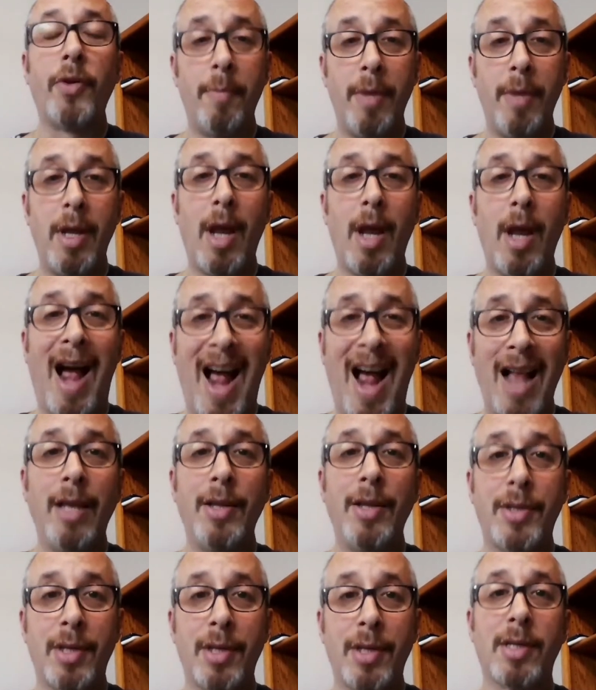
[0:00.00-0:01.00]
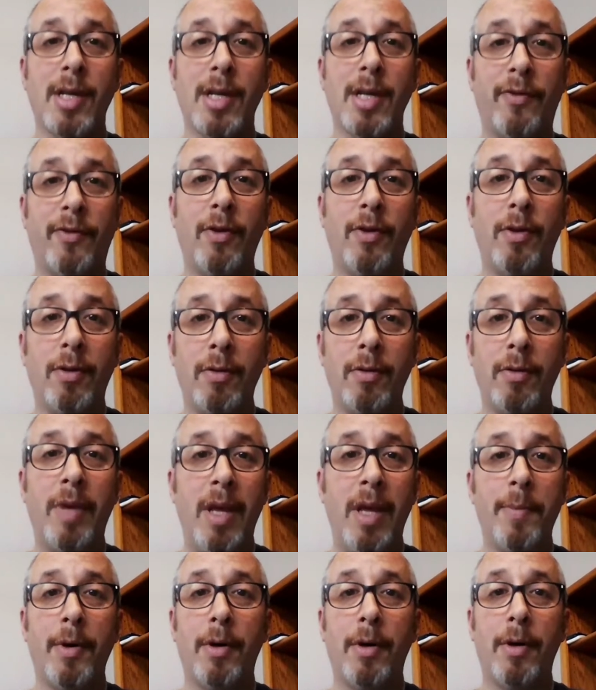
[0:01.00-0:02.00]
going to be highly successful
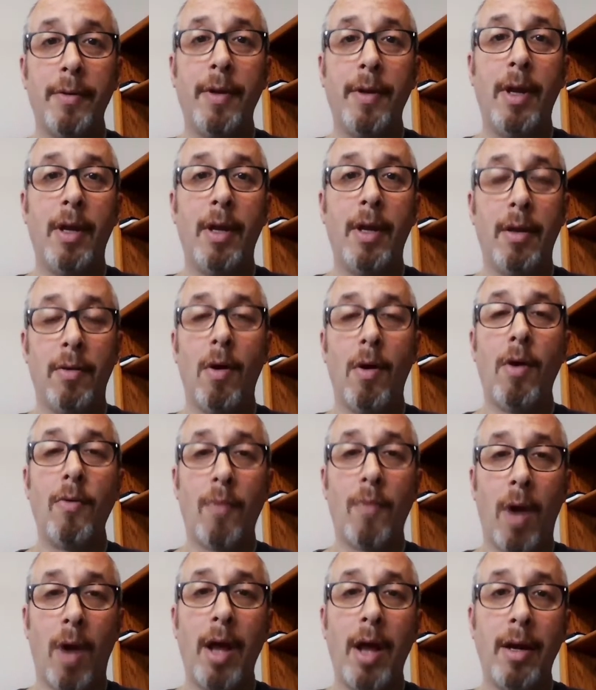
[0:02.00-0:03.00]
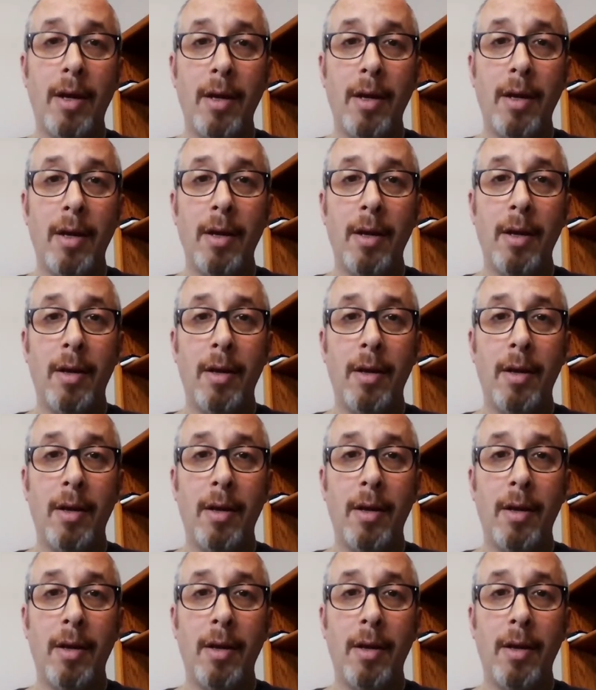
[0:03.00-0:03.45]
people in their own right